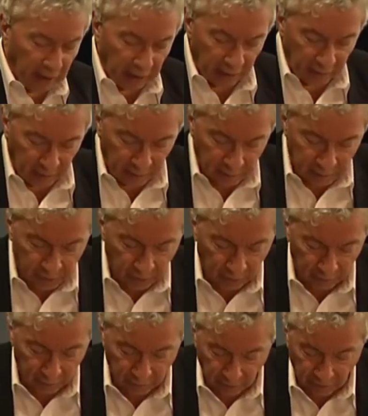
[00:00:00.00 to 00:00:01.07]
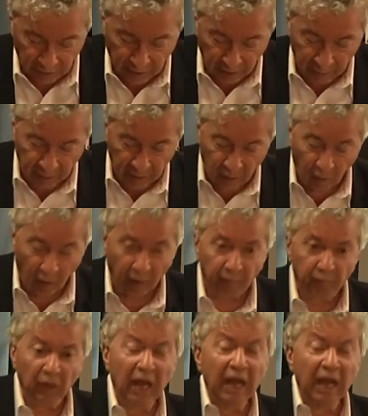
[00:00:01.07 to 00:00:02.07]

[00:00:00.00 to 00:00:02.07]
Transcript: in terms of the Quebecois.